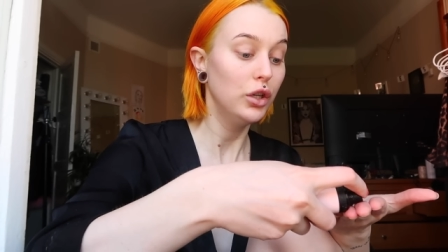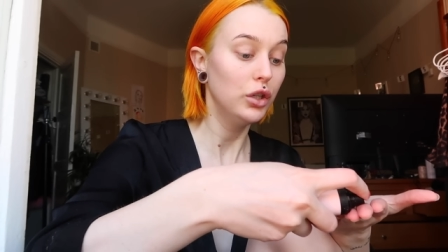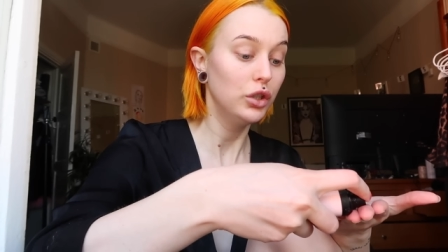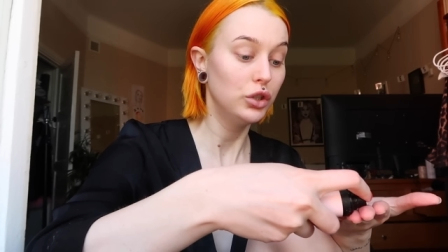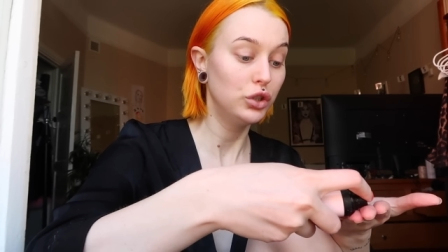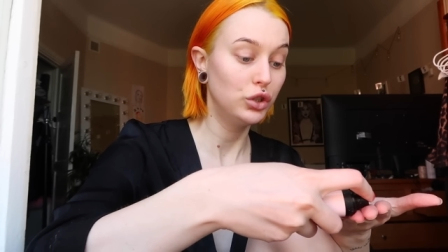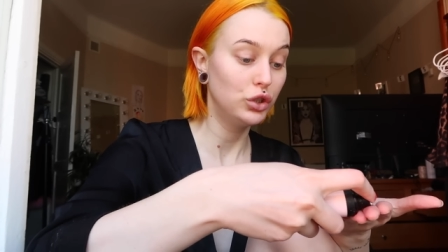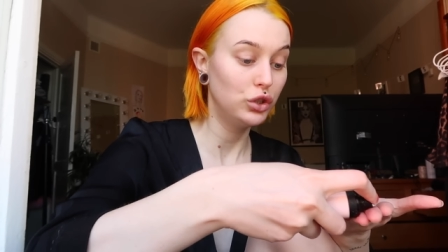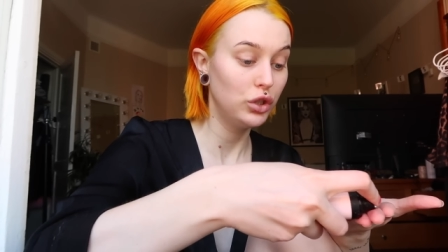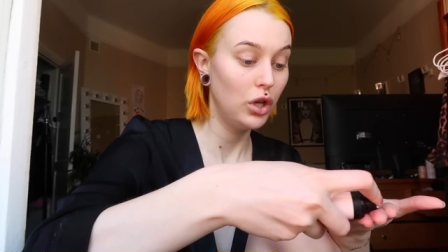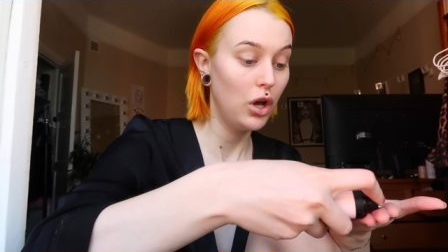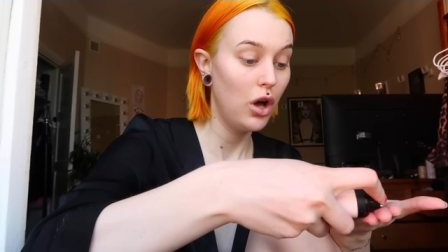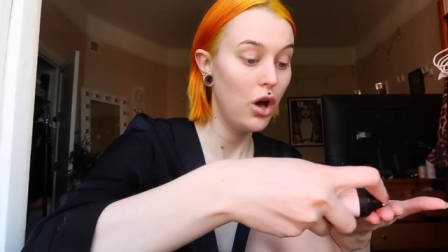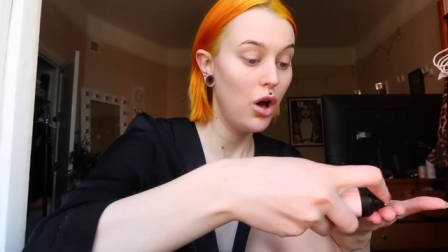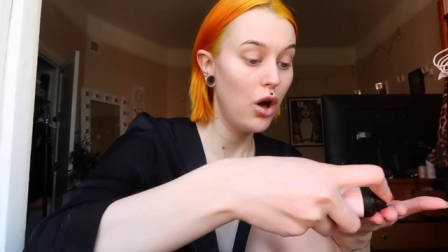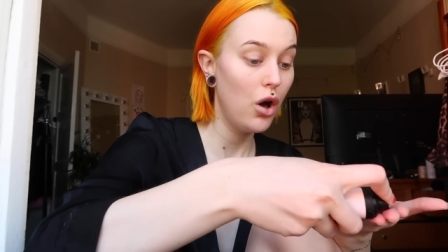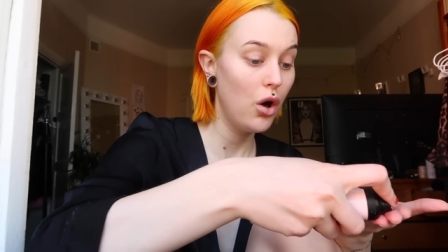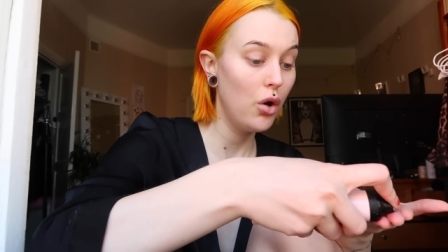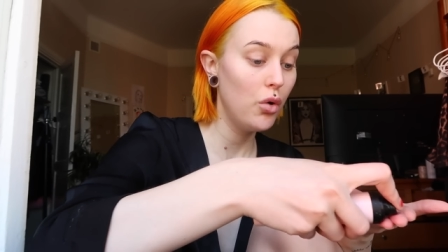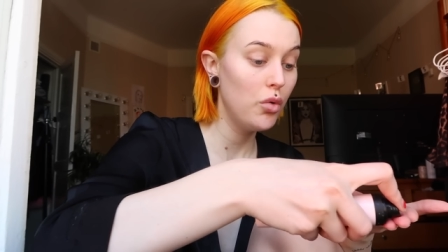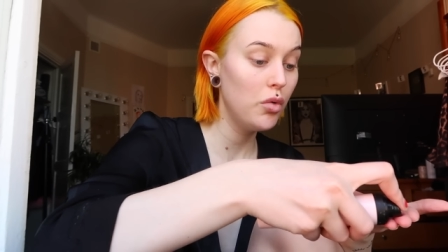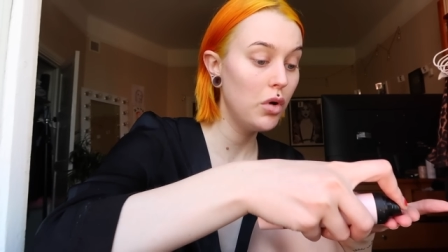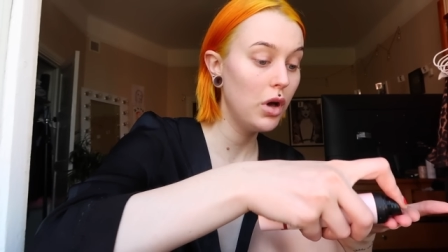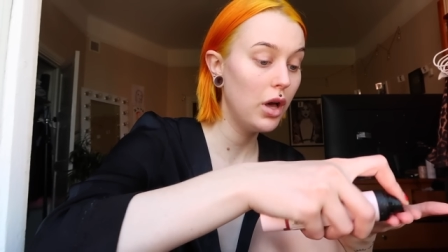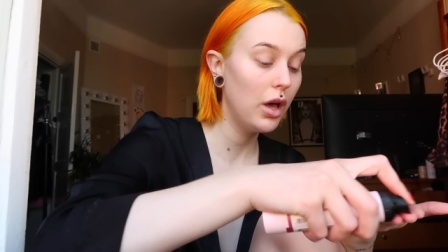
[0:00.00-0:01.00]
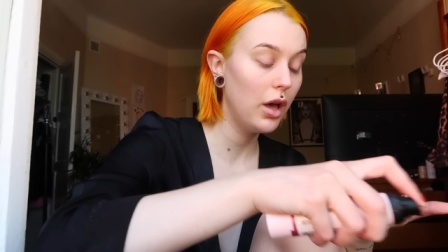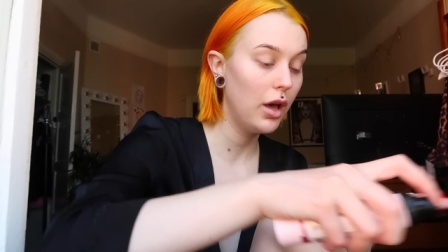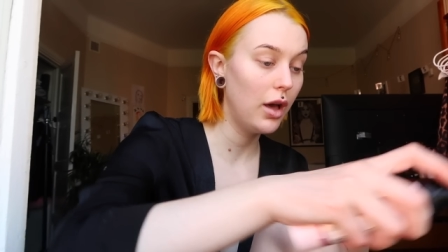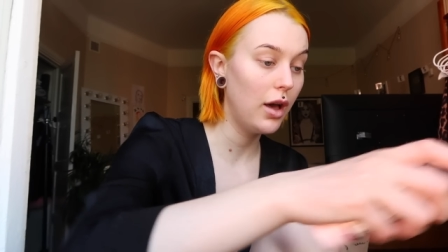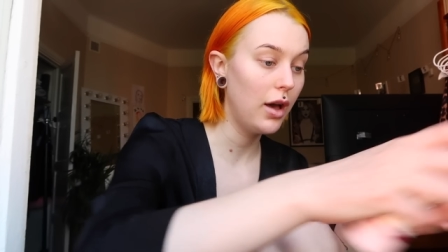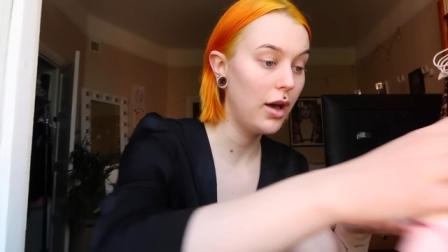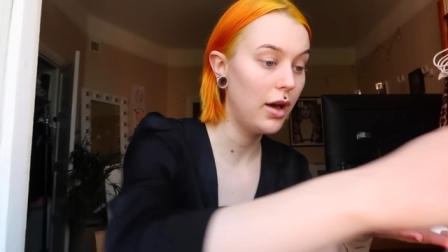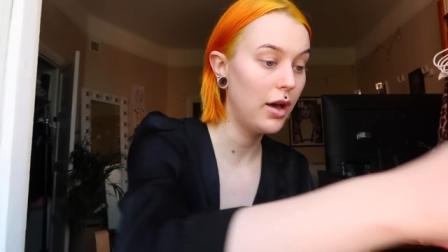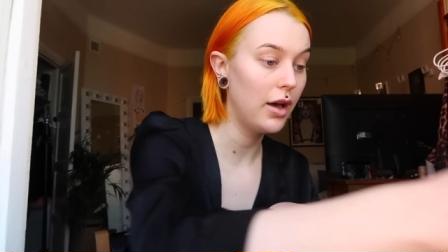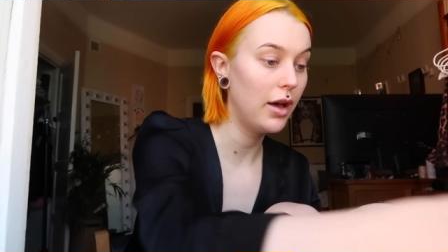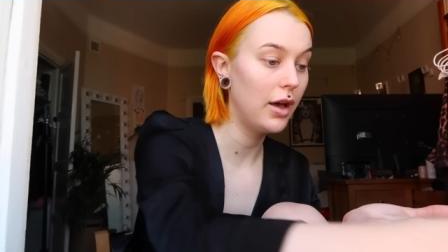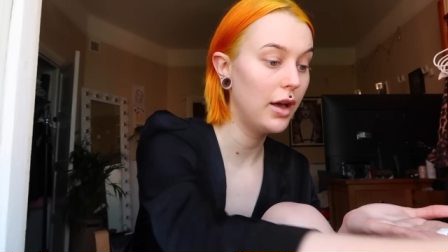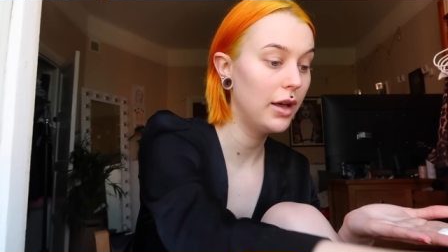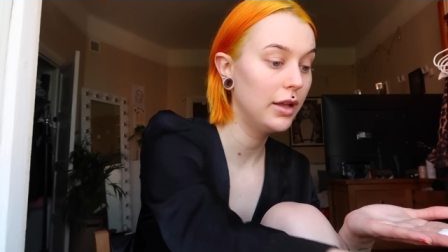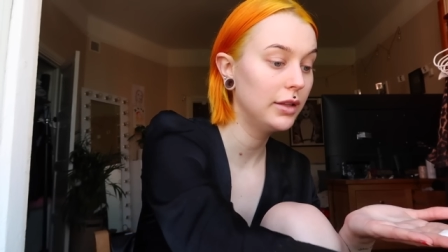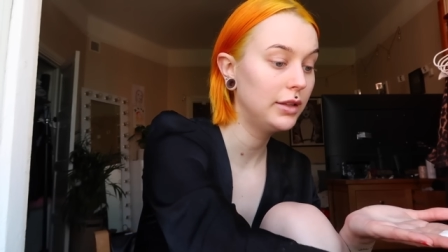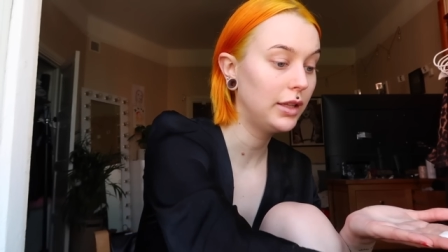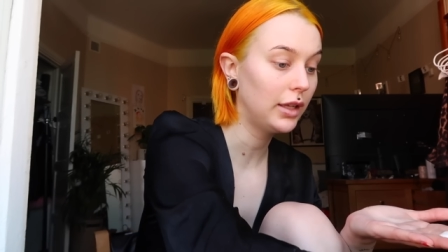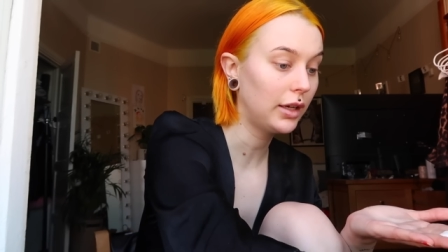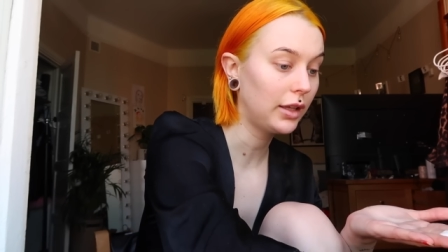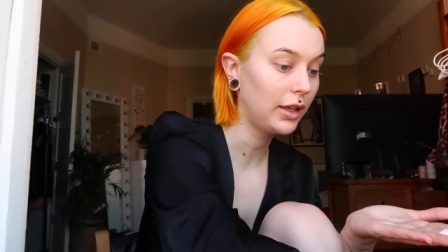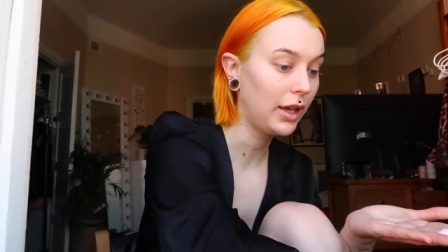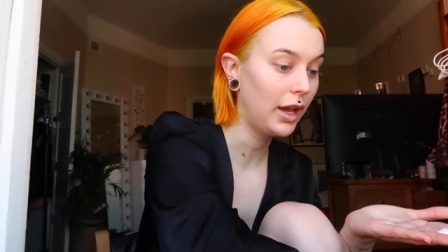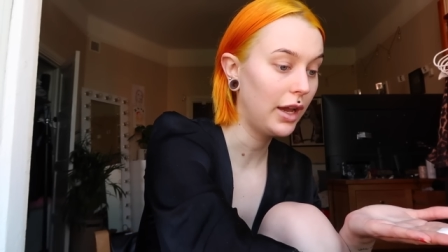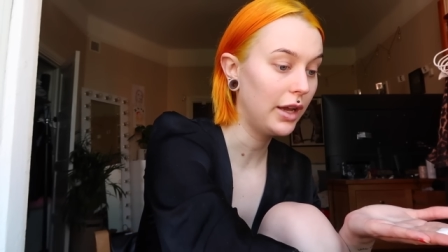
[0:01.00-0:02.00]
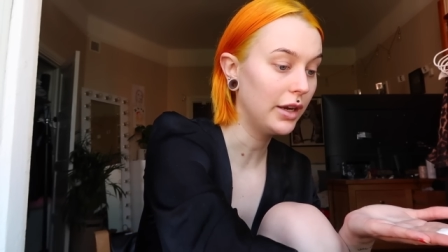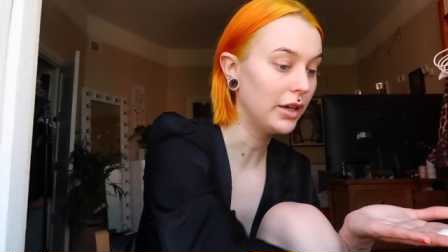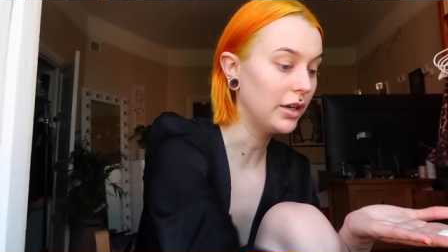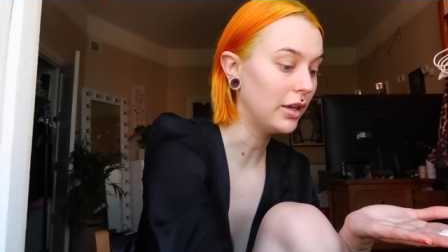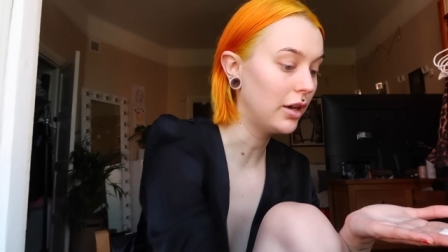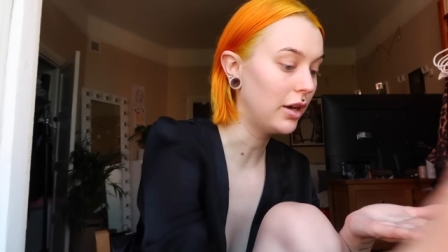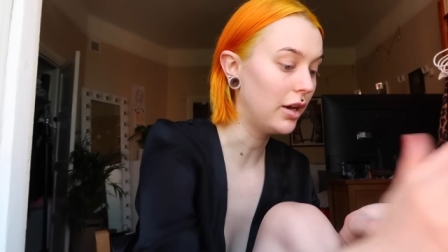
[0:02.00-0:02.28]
so uh, that kind